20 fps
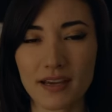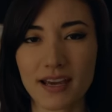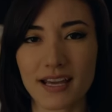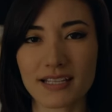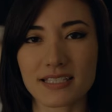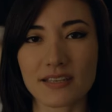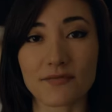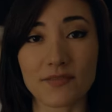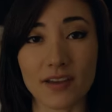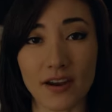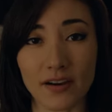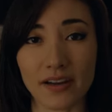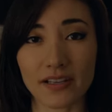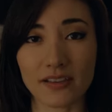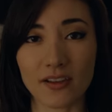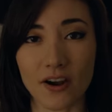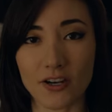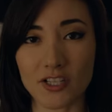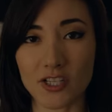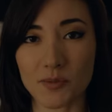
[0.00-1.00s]
It's a very
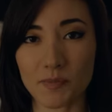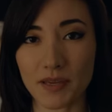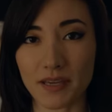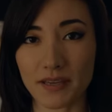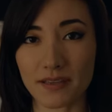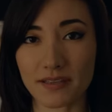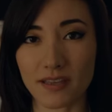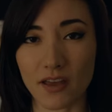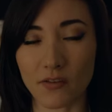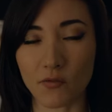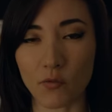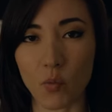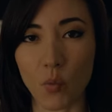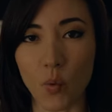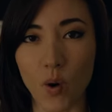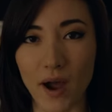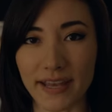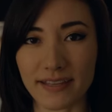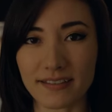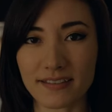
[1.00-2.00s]
large piece of
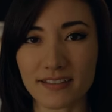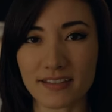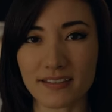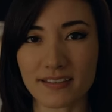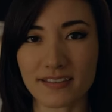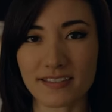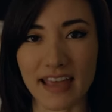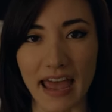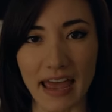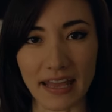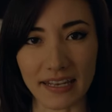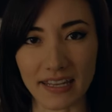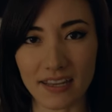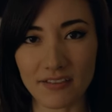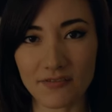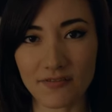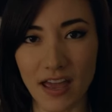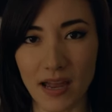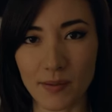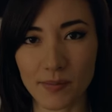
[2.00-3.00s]
white satiny
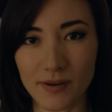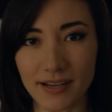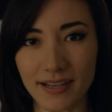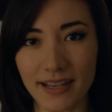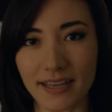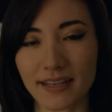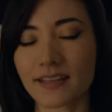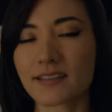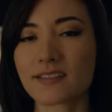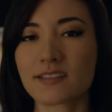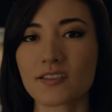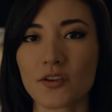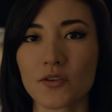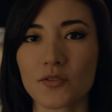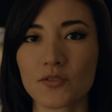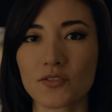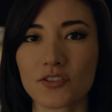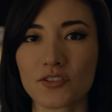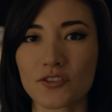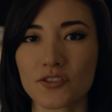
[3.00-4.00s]
fabric, and it's
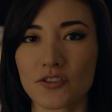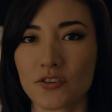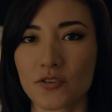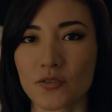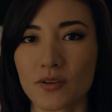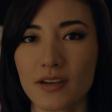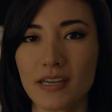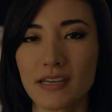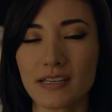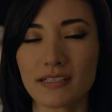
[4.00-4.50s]
used to